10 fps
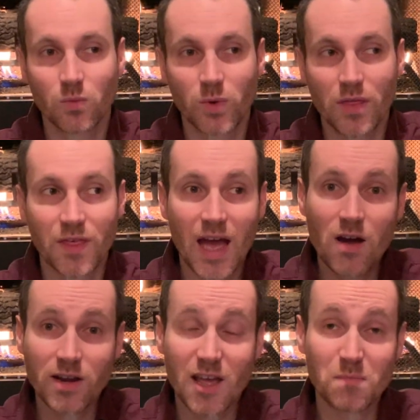
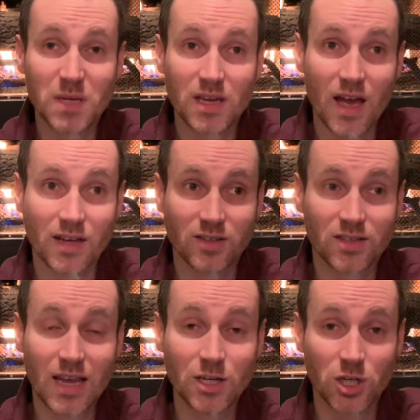without
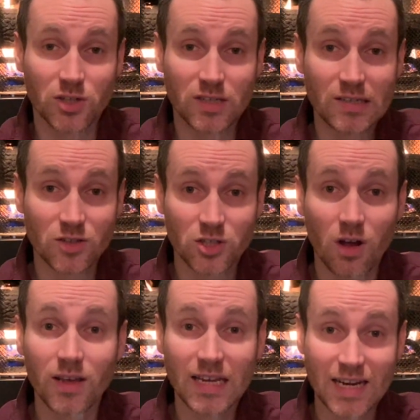npx and just installing